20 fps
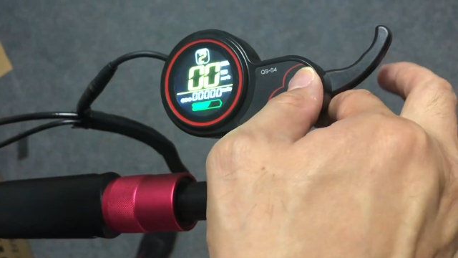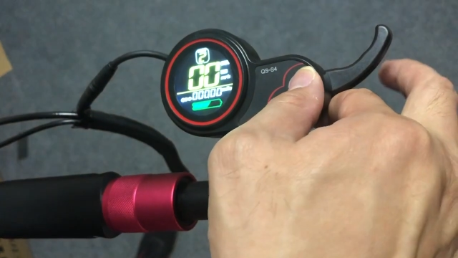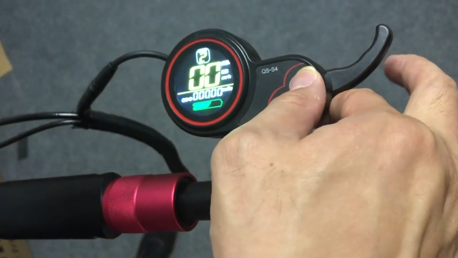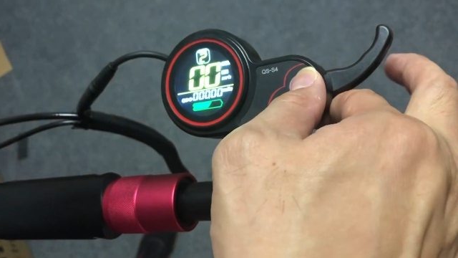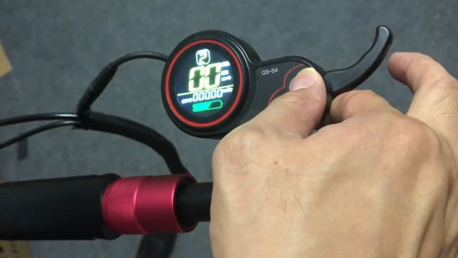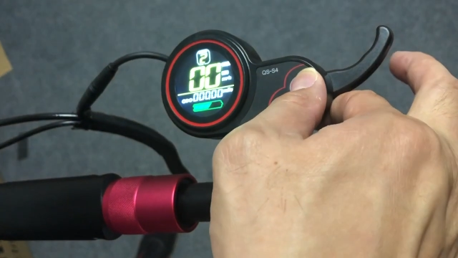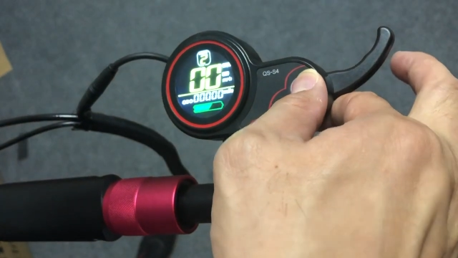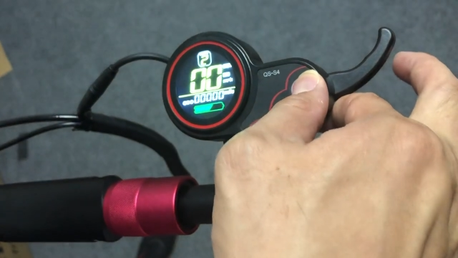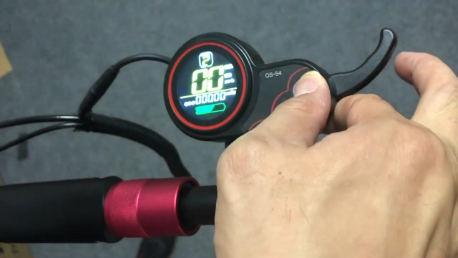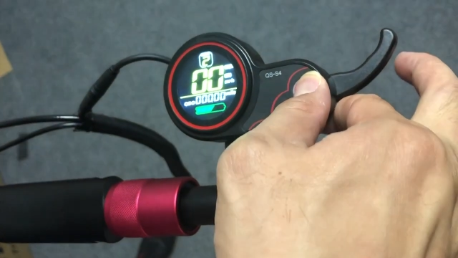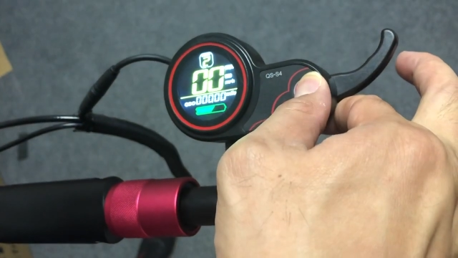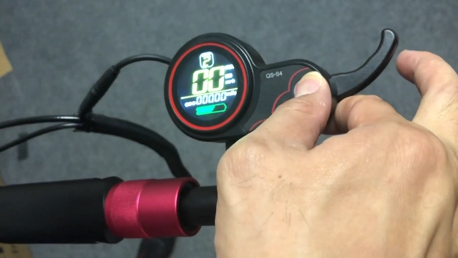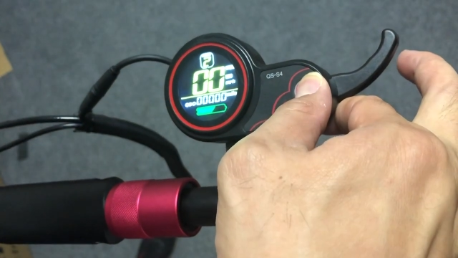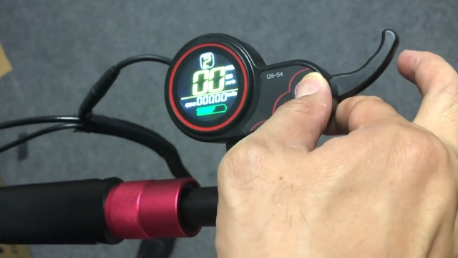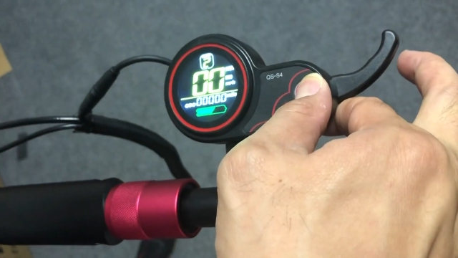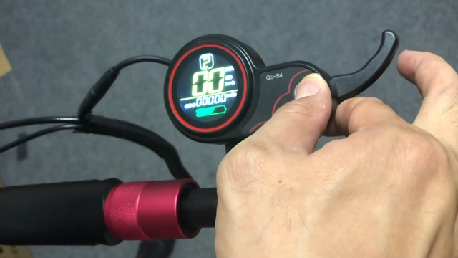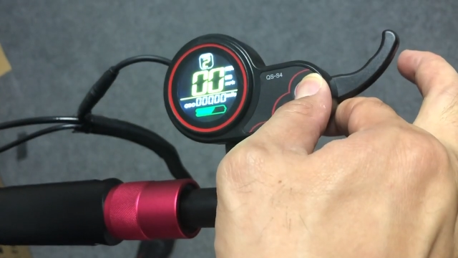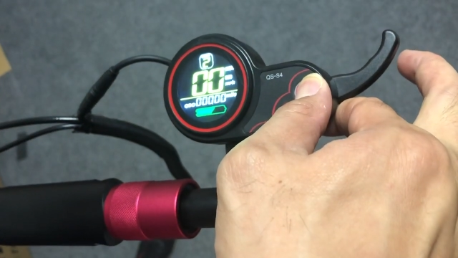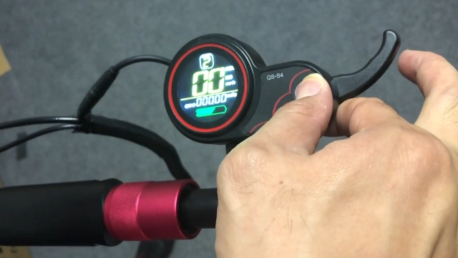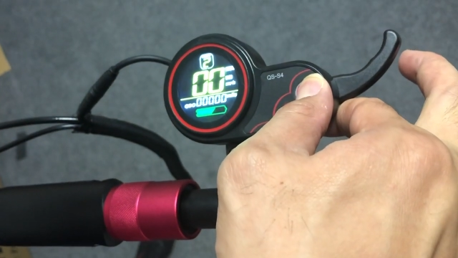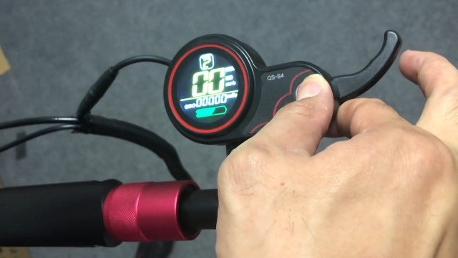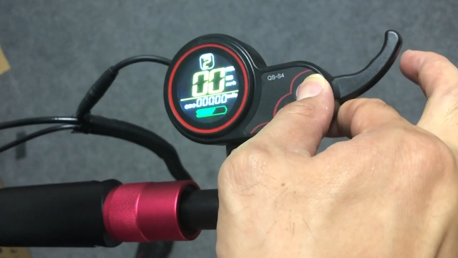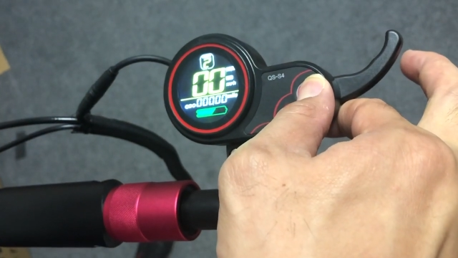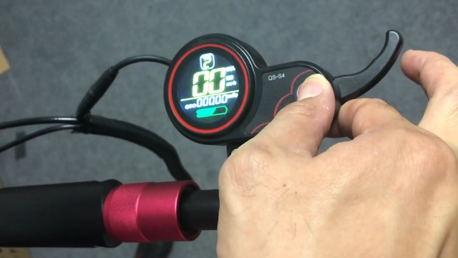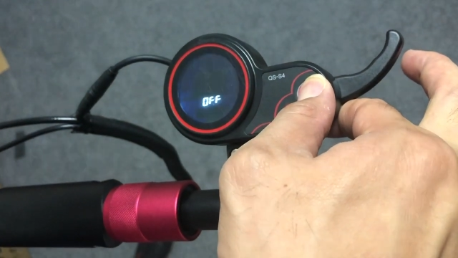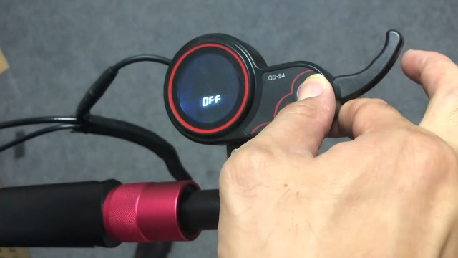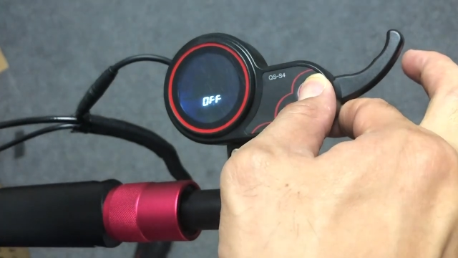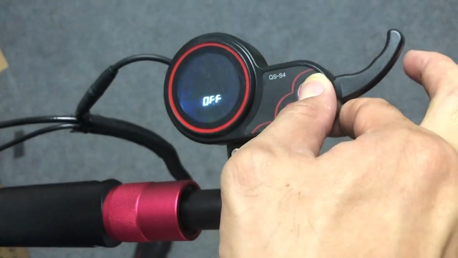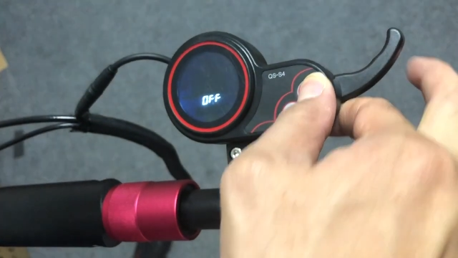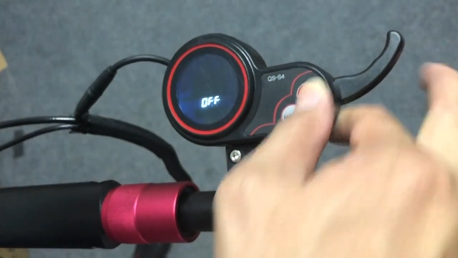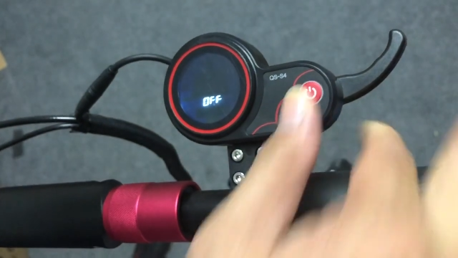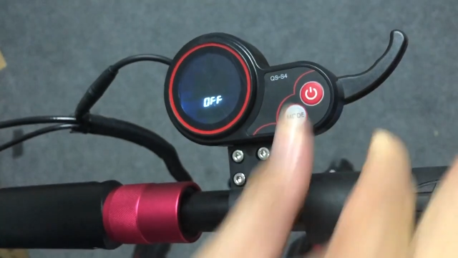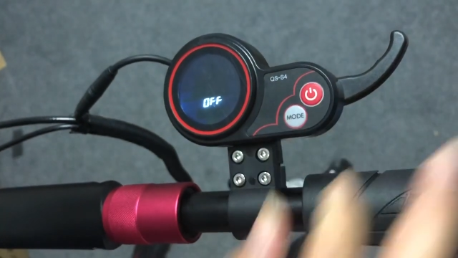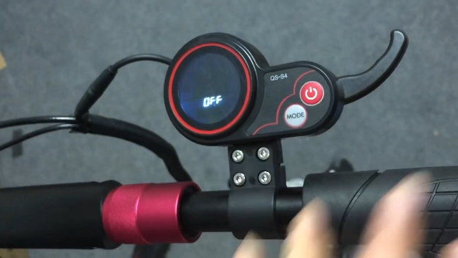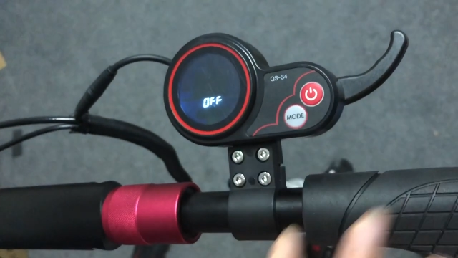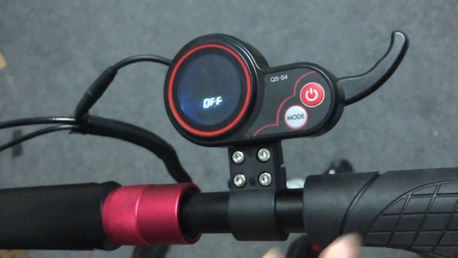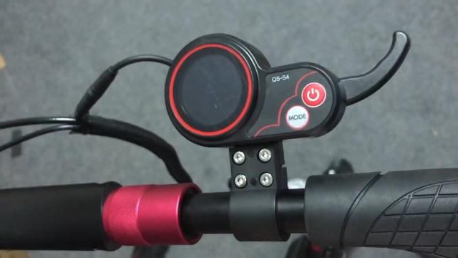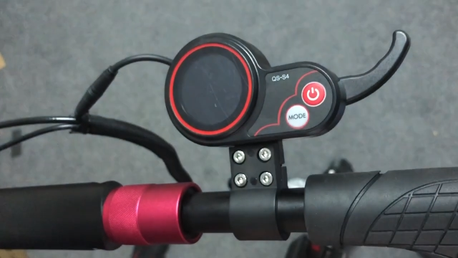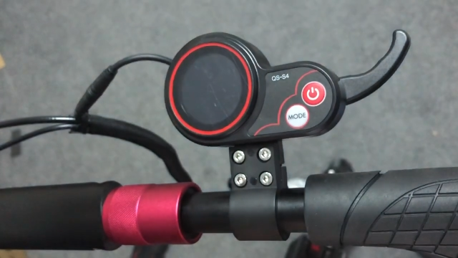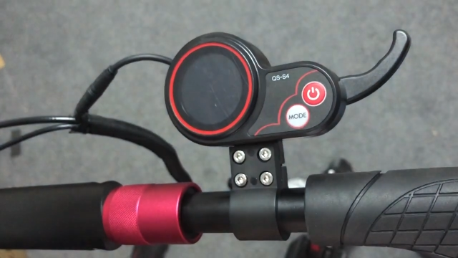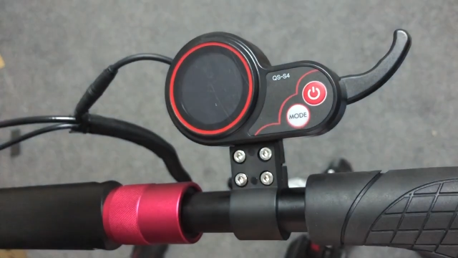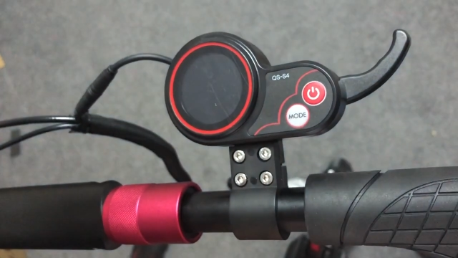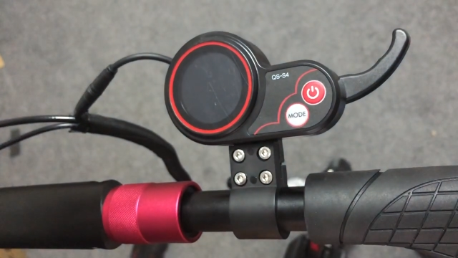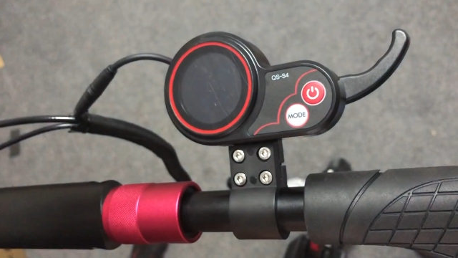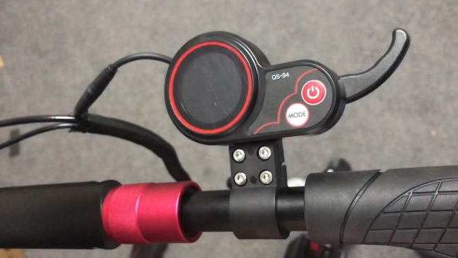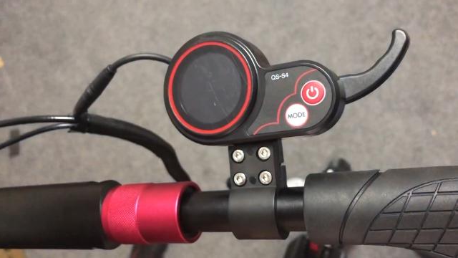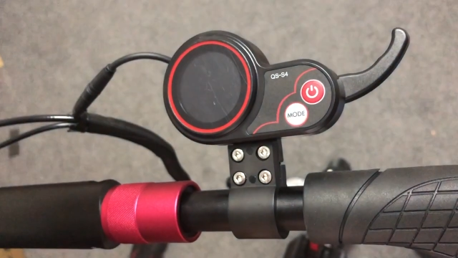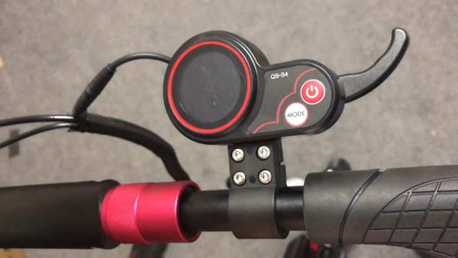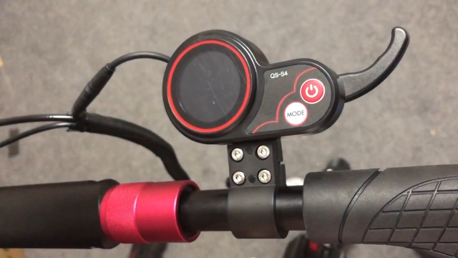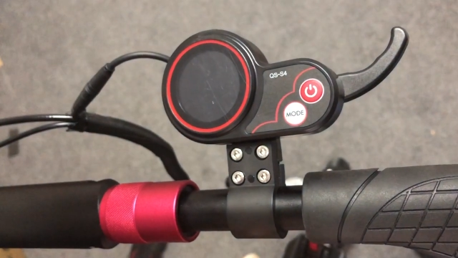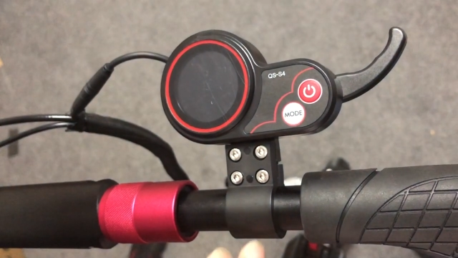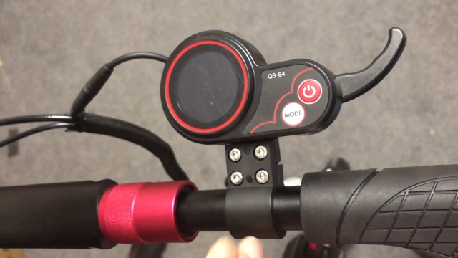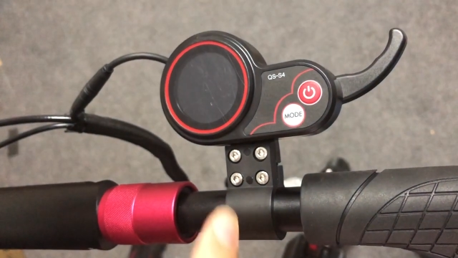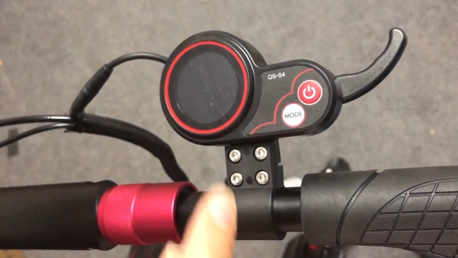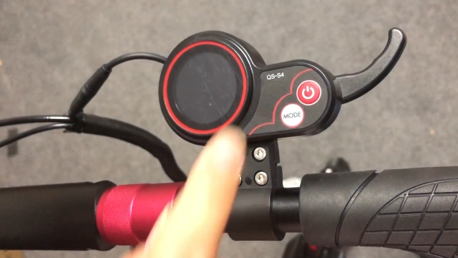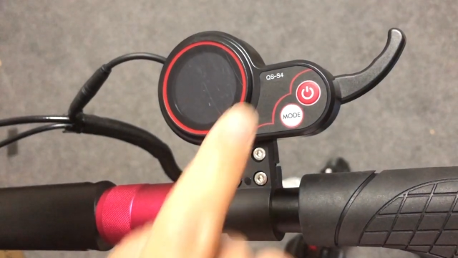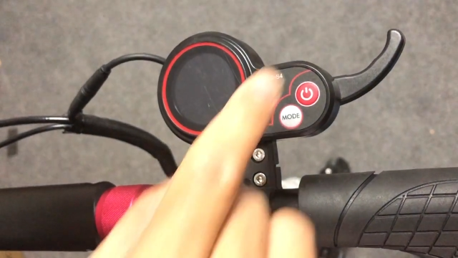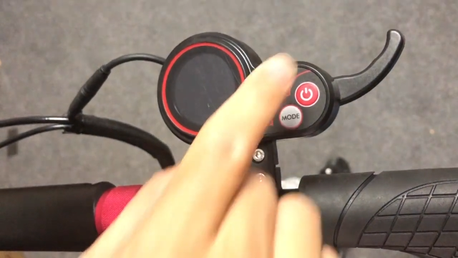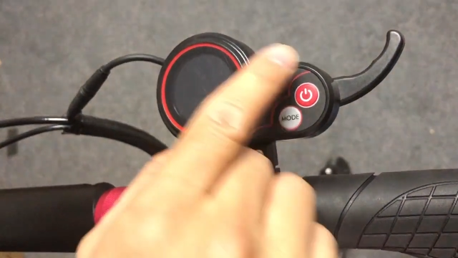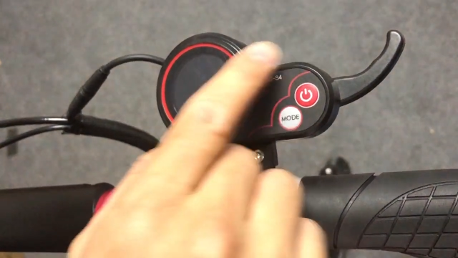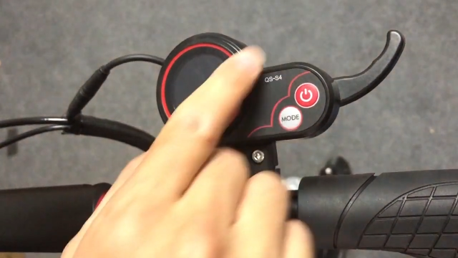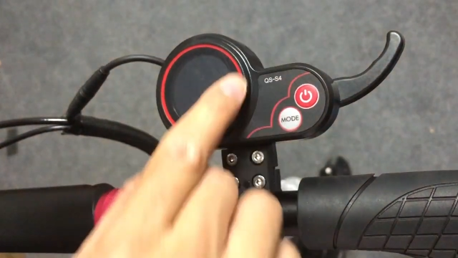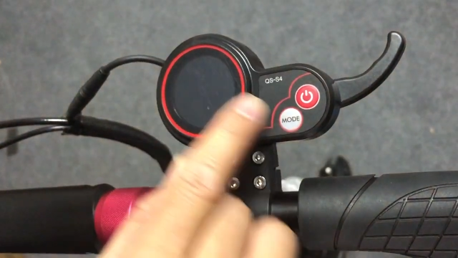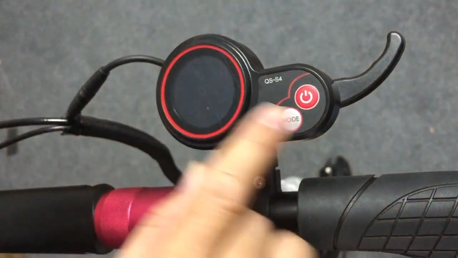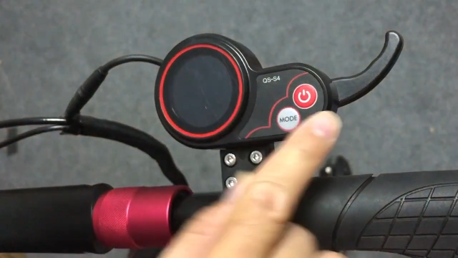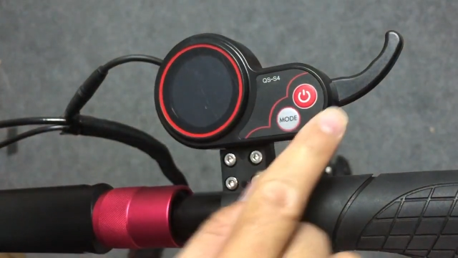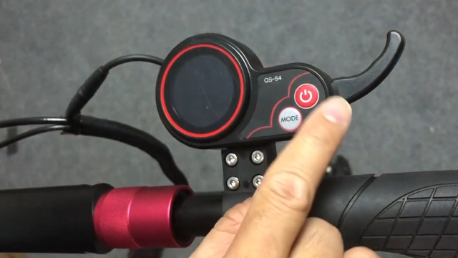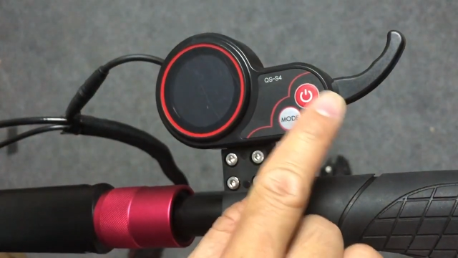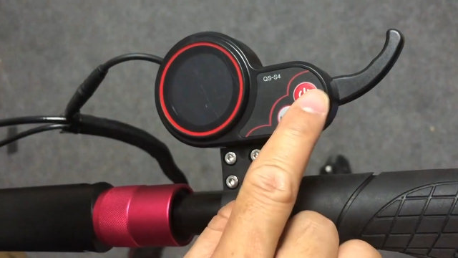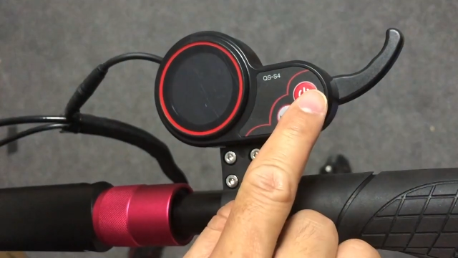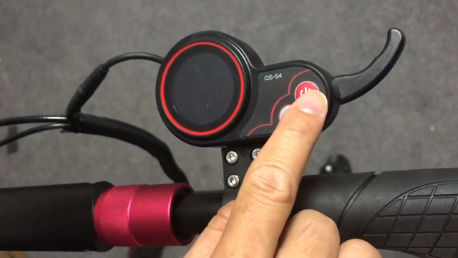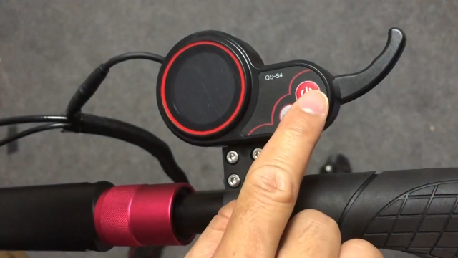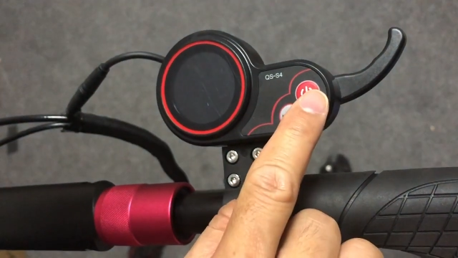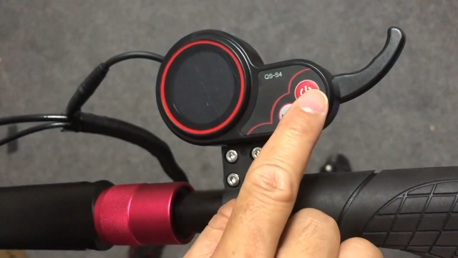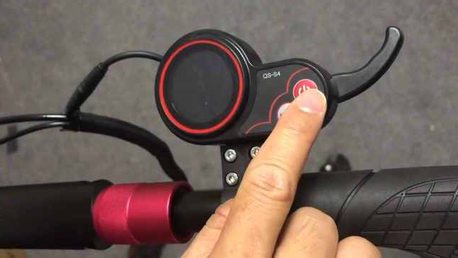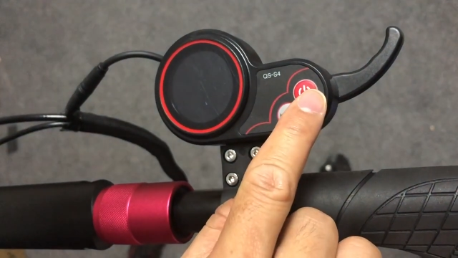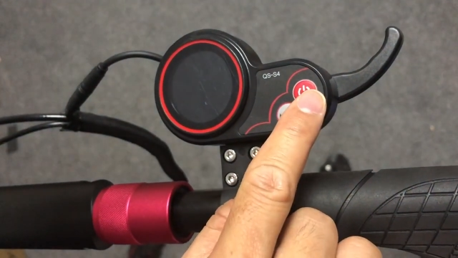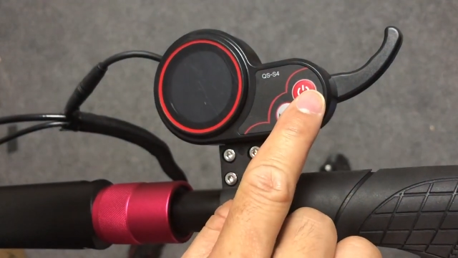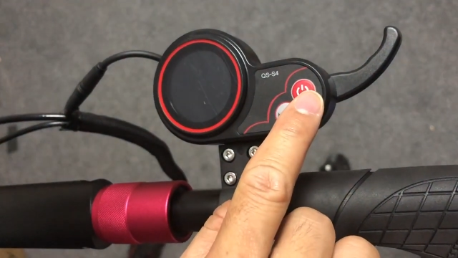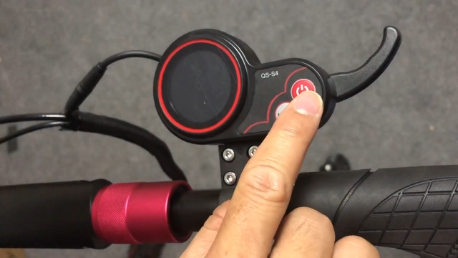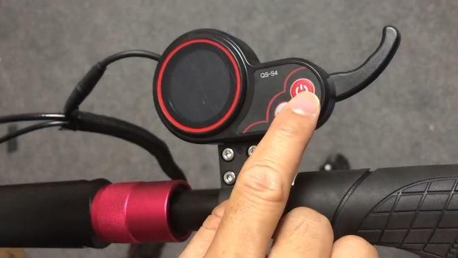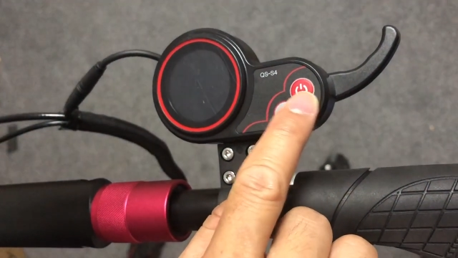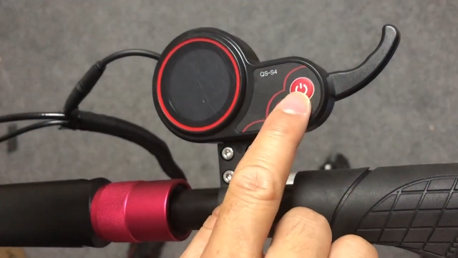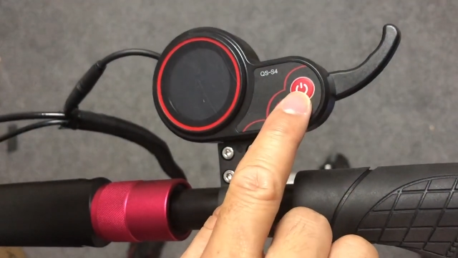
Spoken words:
(no speaker visible)